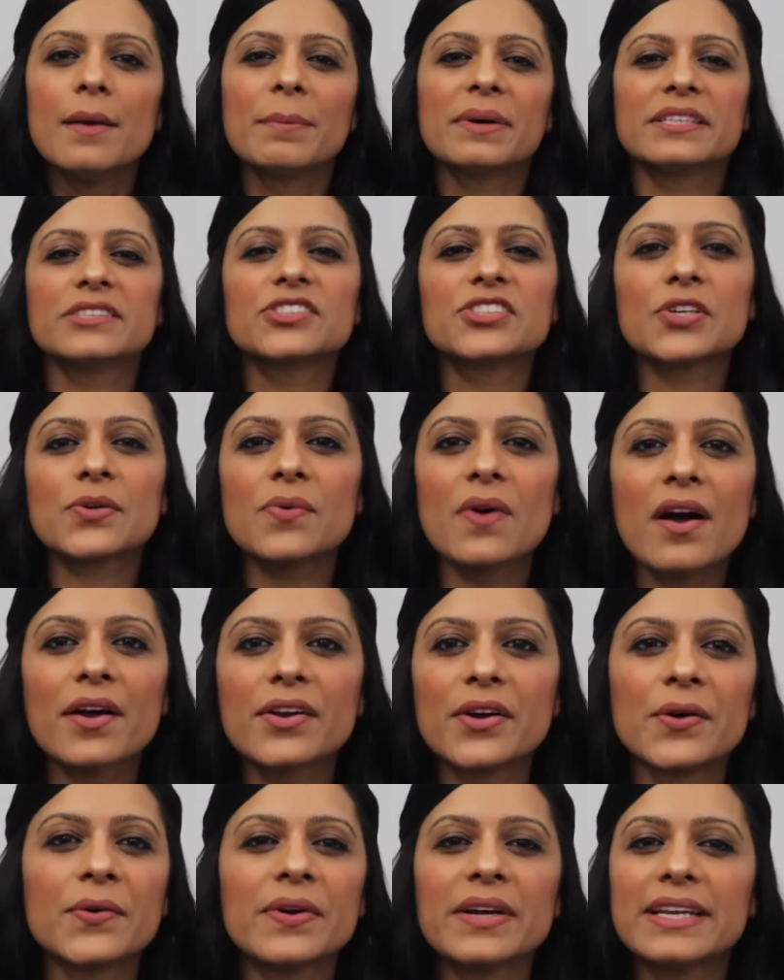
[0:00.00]
but in
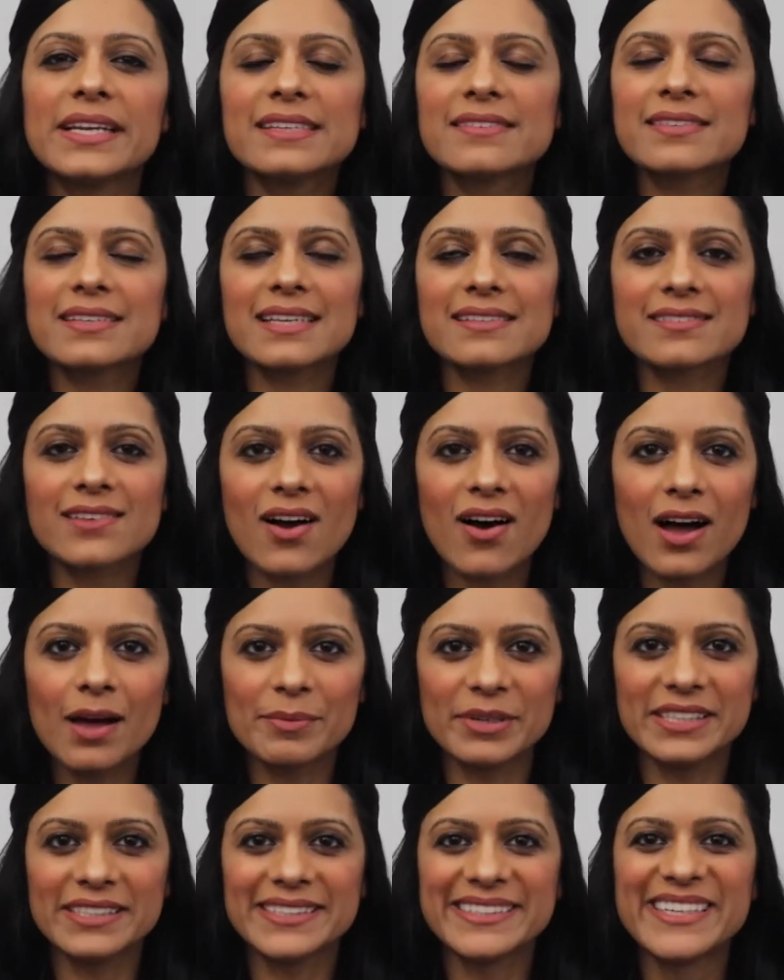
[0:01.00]
Toronto, it isn't as
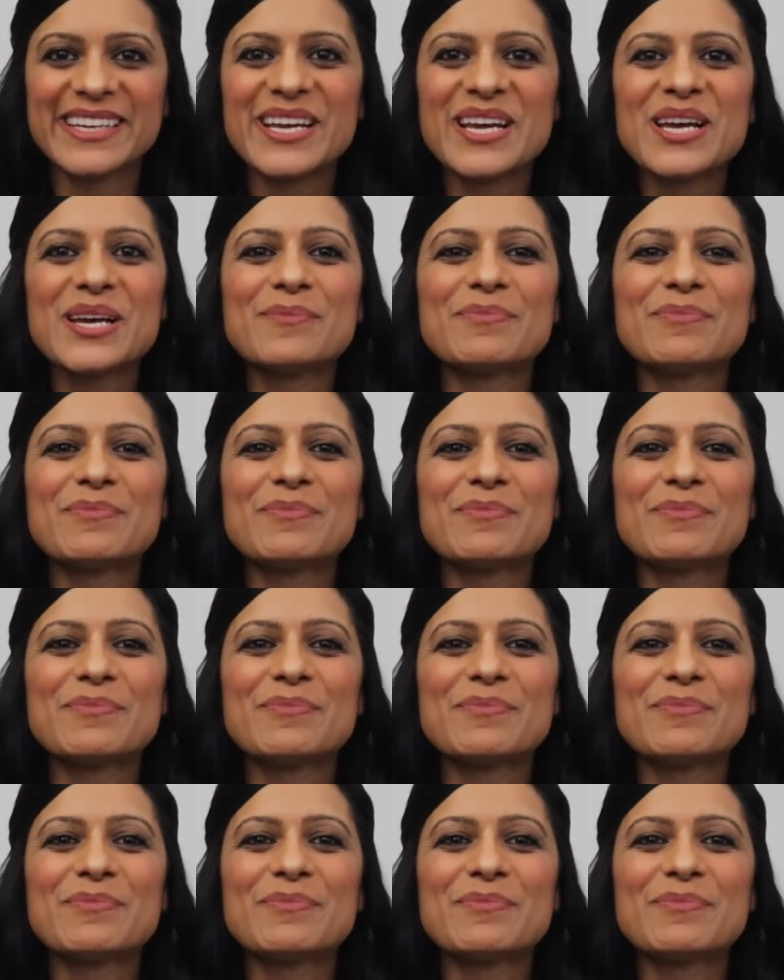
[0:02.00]
common.